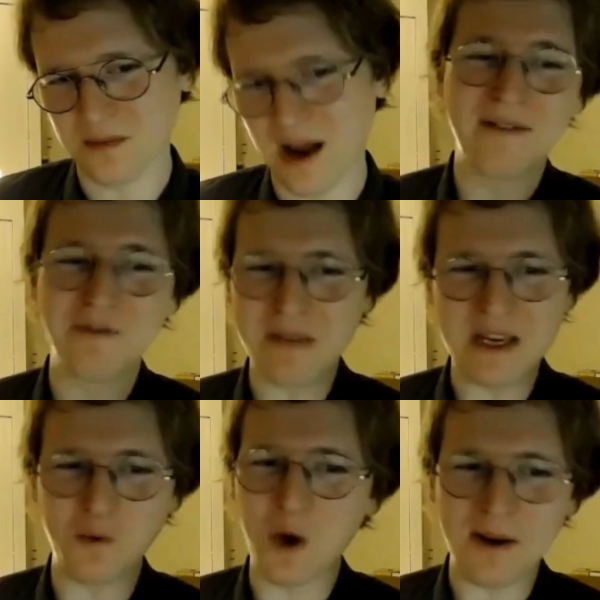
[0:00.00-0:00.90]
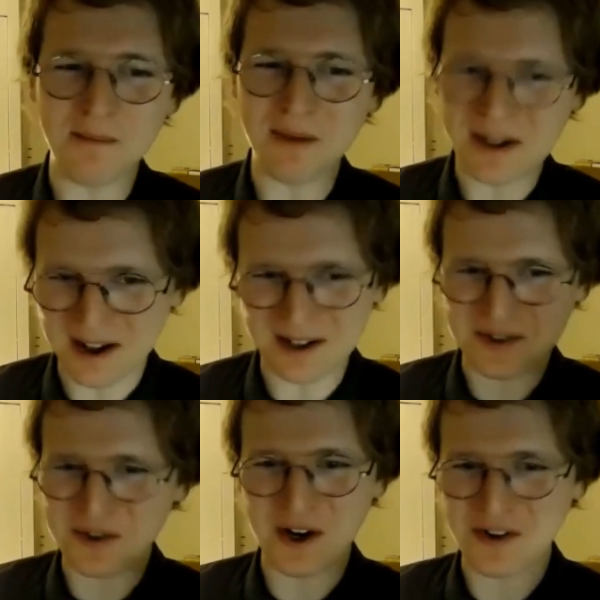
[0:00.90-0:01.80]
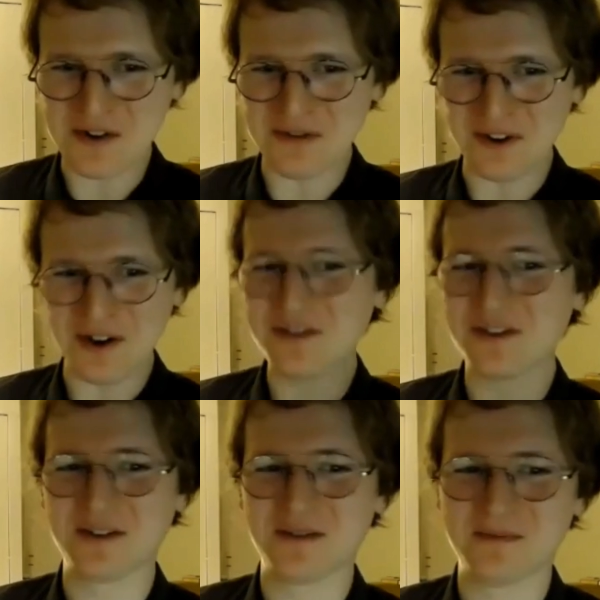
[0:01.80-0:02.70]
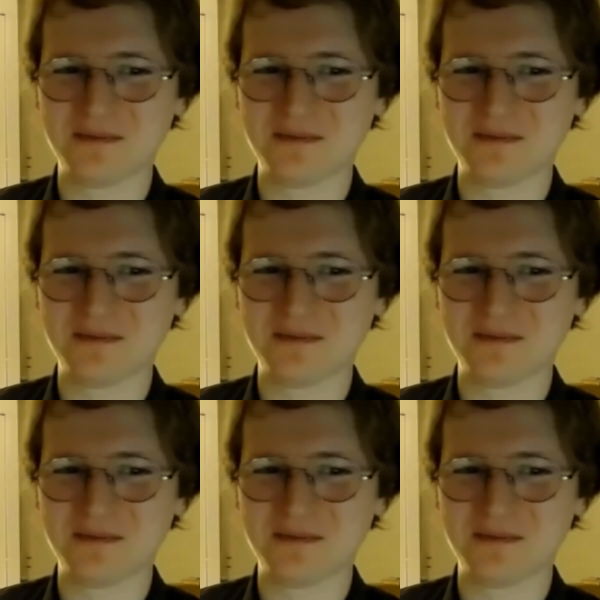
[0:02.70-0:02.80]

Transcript: I have a mean one, but I'll let you guys go first.